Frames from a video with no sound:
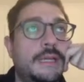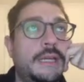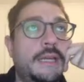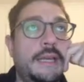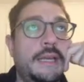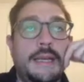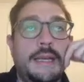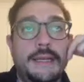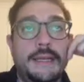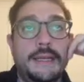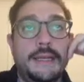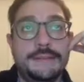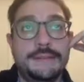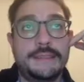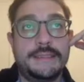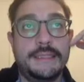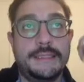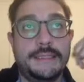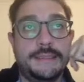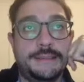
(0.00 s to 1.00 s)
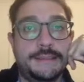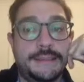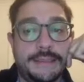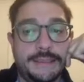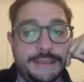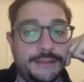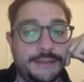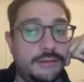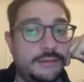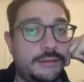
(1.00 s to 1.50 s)
And it's telling us that the
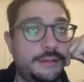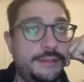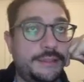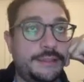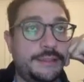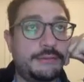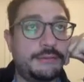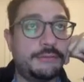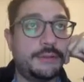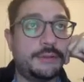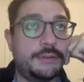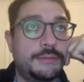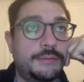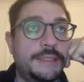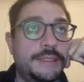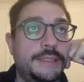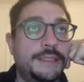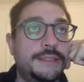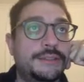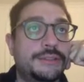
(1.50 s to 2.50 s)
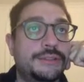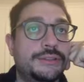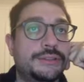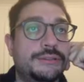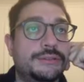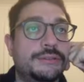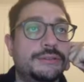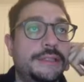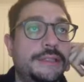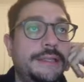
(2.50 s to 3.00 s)
only thing that we really need to do
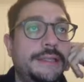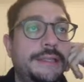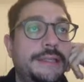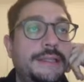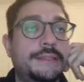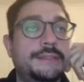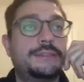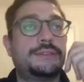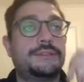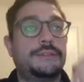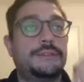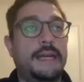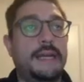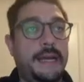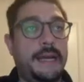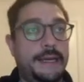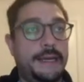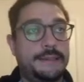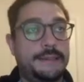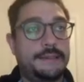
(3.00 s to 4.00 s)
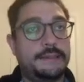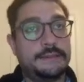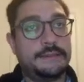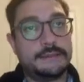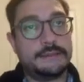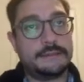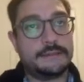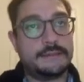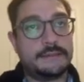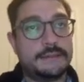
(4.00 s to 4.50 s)
is to add
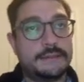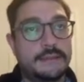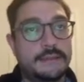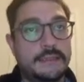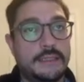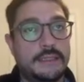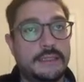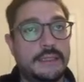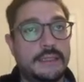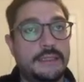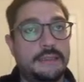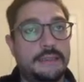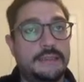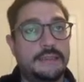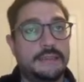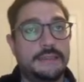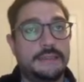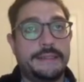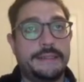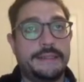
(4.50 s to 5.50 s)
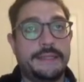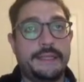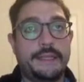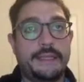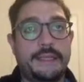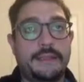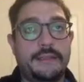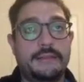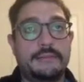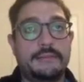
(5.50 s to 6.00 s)
the key,
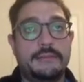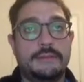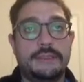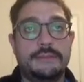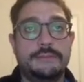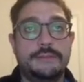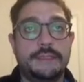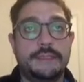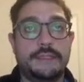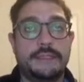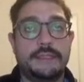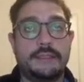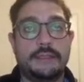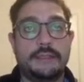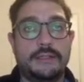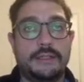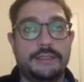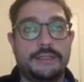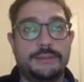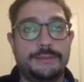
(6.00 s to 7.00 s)
which we're going to be